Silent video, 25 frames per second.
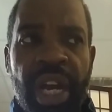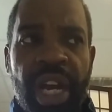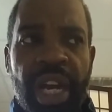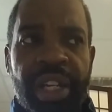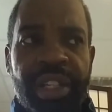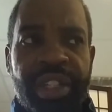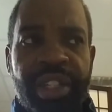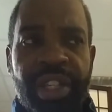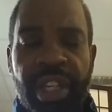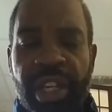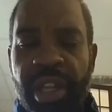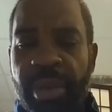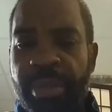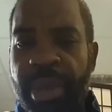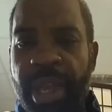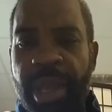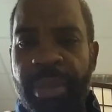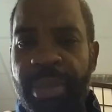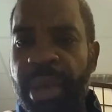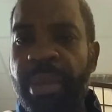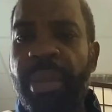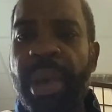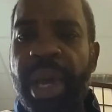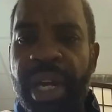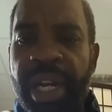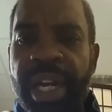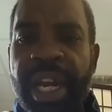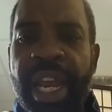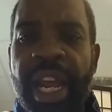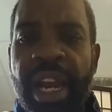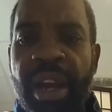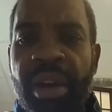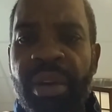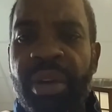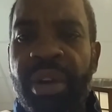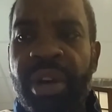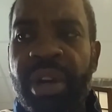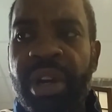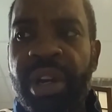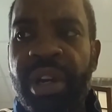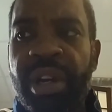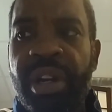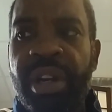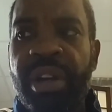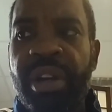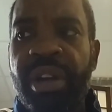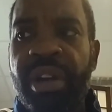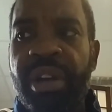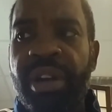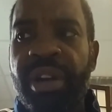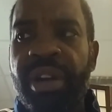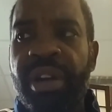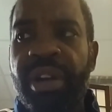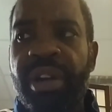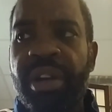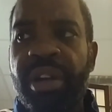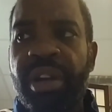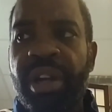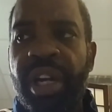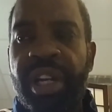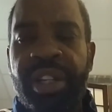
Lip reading: until maybe about an hour